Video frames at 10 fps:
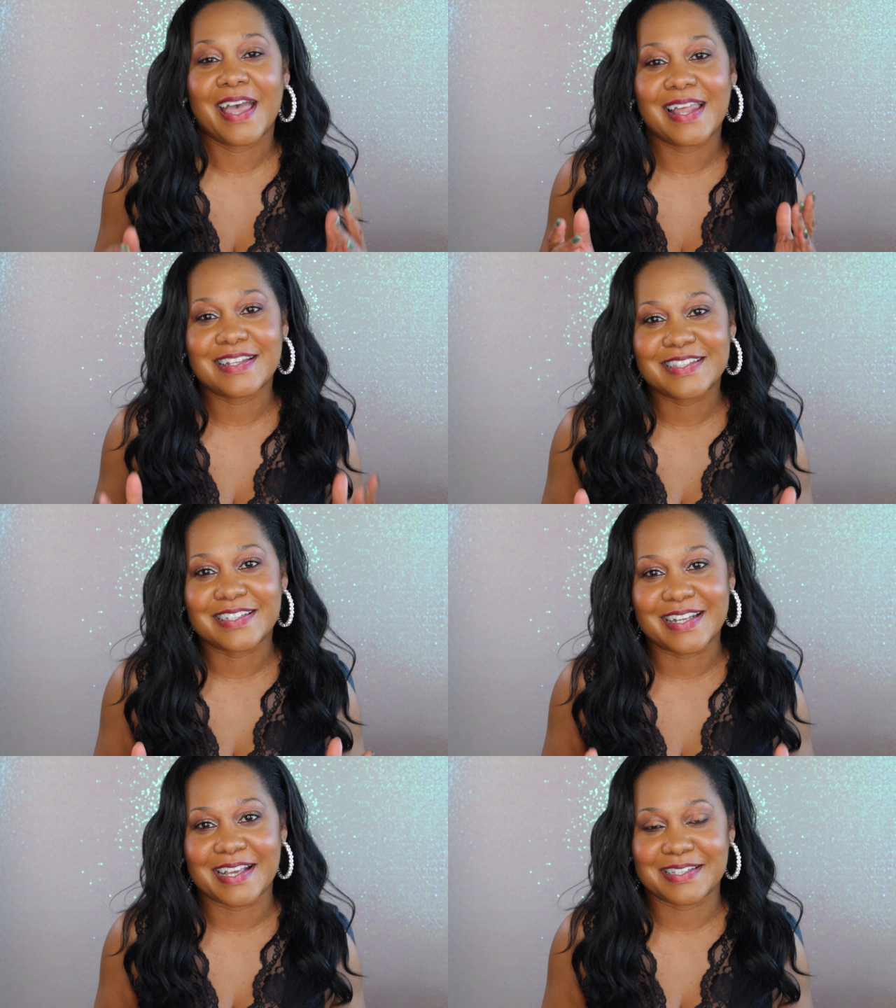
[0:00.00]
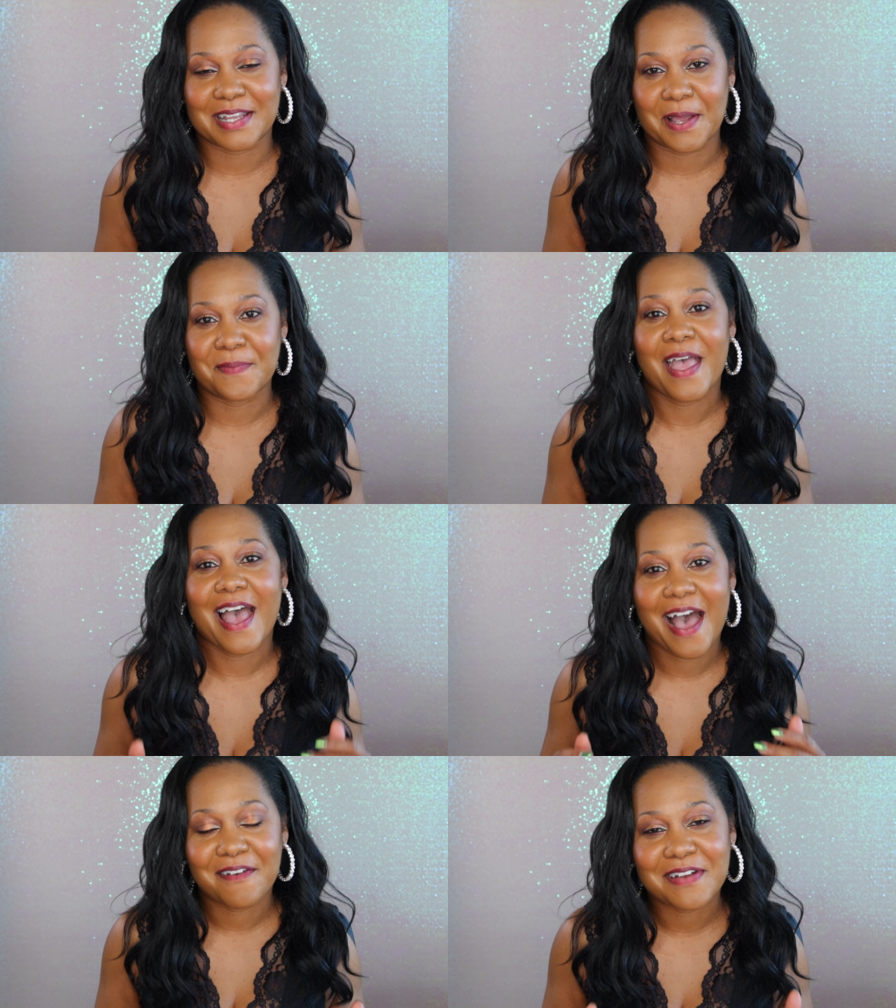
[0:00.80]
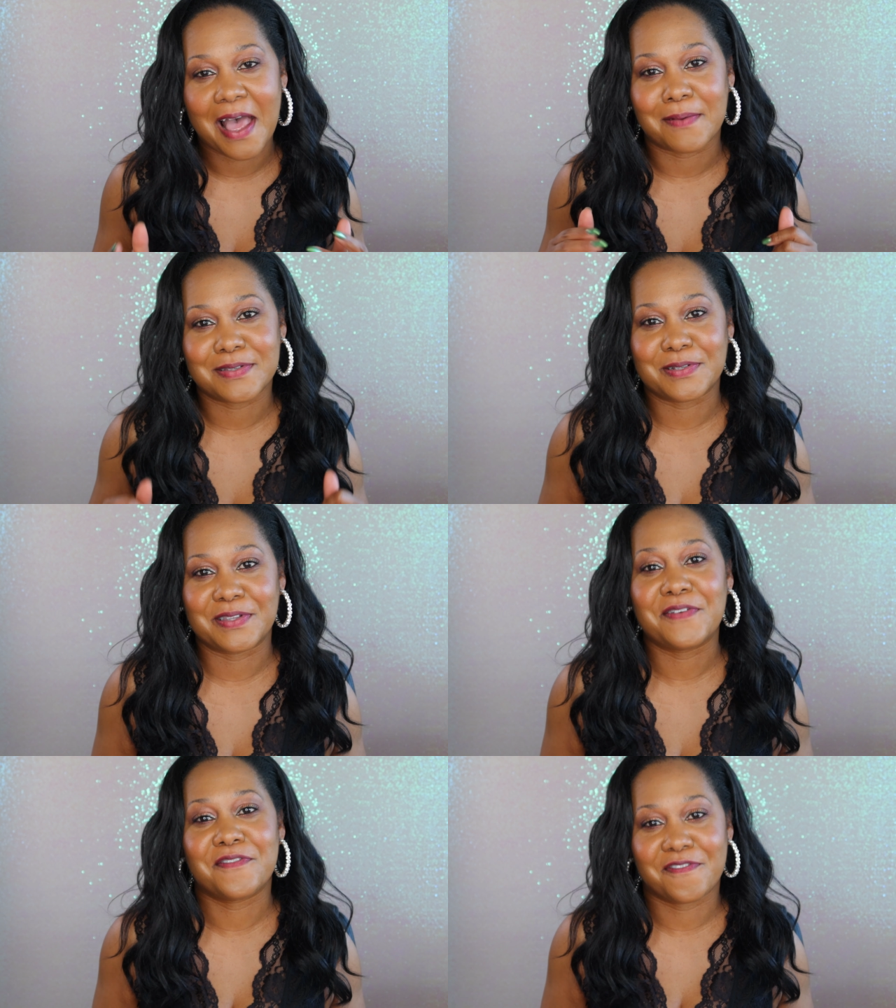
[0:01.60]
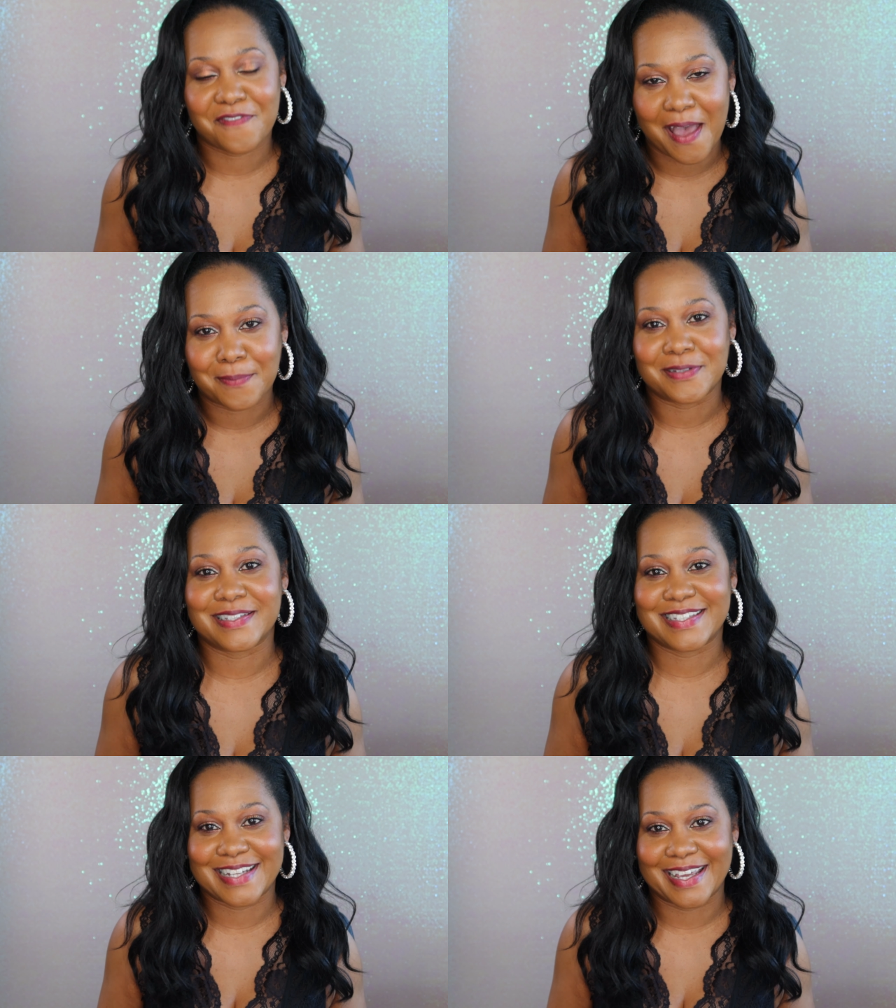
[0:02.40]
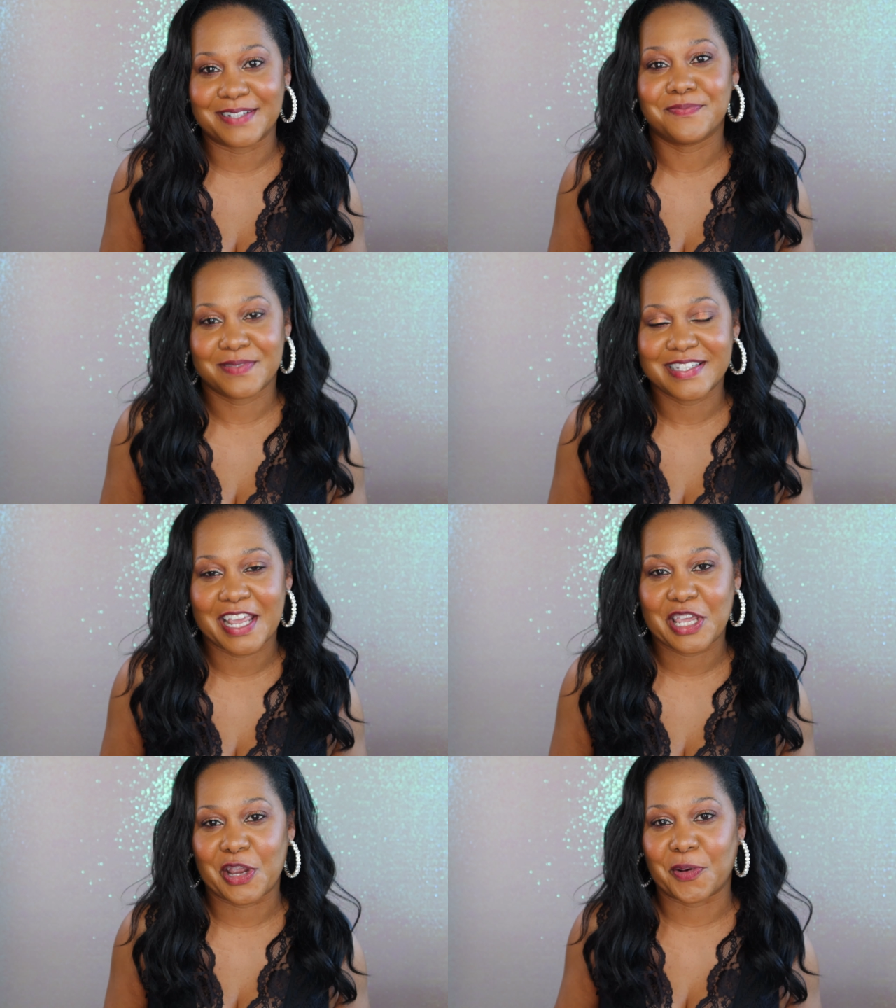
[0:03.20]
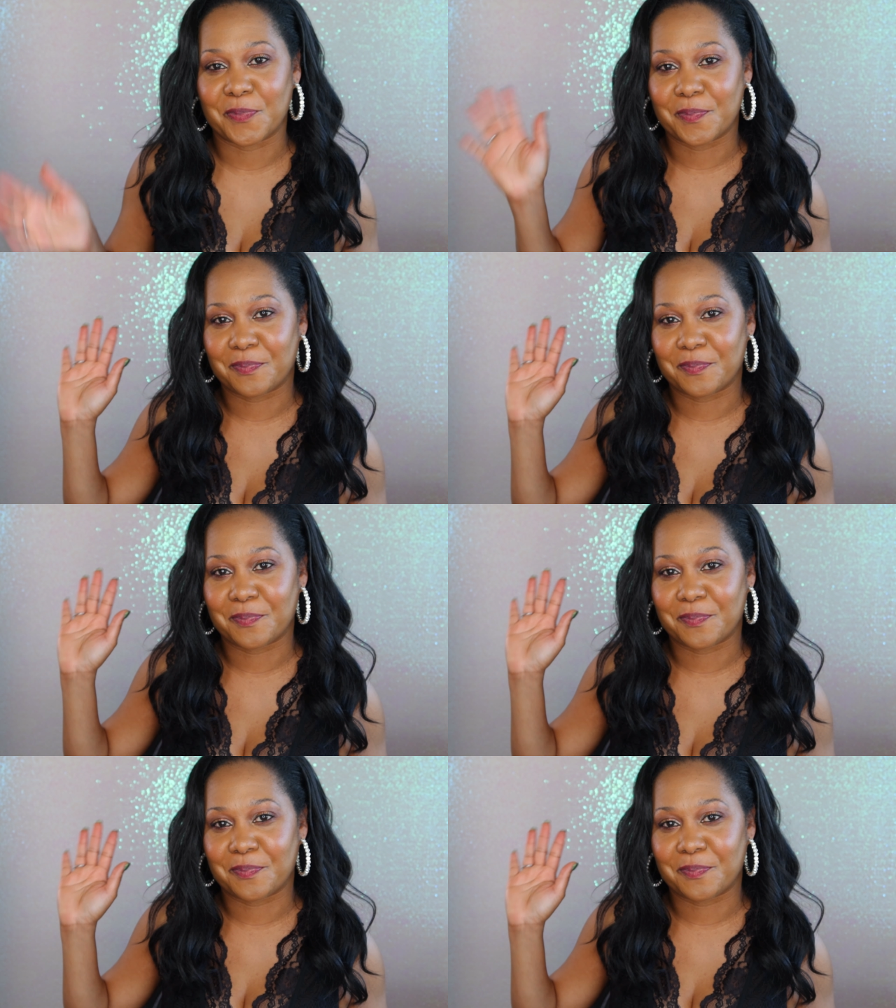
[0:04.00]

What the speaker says: And until next time, have an absolutely fabulous day. Take care.